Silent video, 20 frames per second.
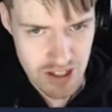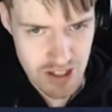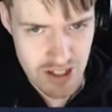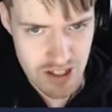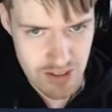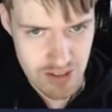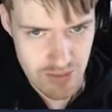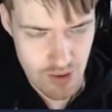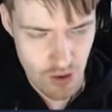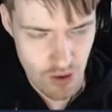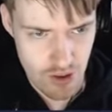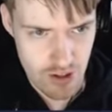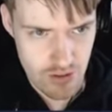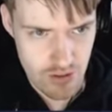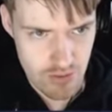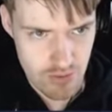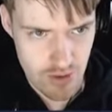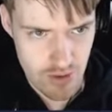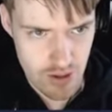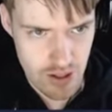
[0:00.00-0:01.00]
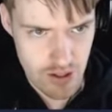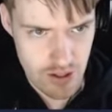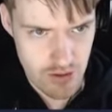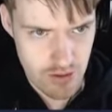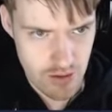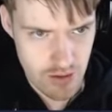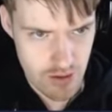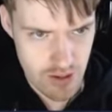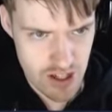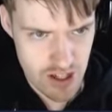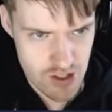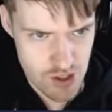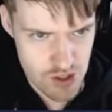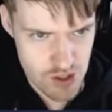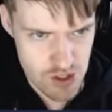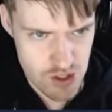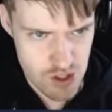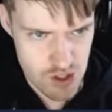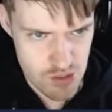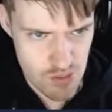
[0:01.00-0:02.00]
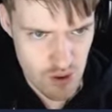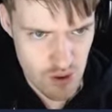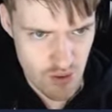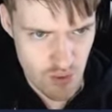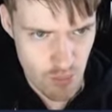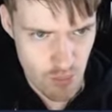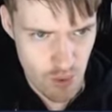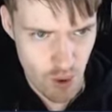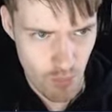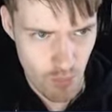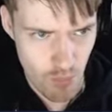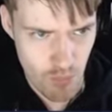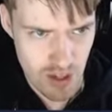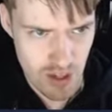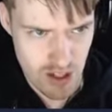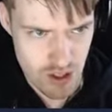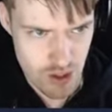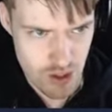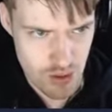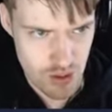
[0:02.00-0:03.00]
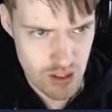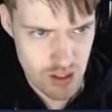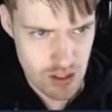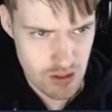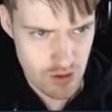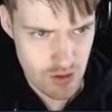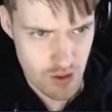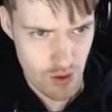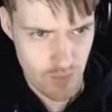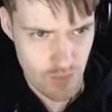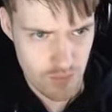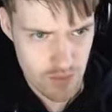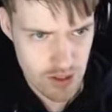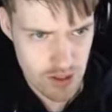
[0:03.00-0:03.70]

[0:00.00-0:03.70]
Yeah, got it, right. Okay, so this is a bit of a problem, actually. Oh, God.